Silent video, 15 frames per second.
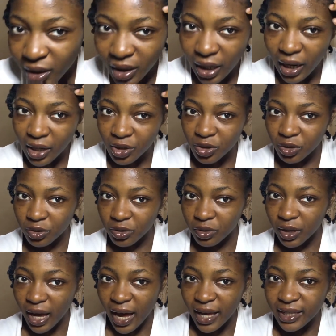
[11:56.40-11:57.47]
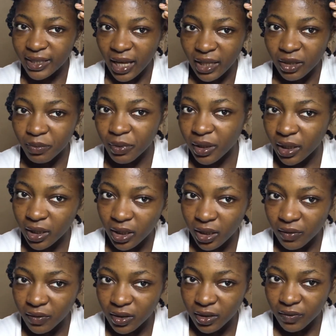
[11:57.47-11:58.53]
showed you guys at the
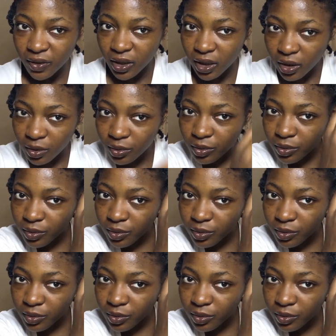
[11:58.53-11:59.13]
beginning of this video.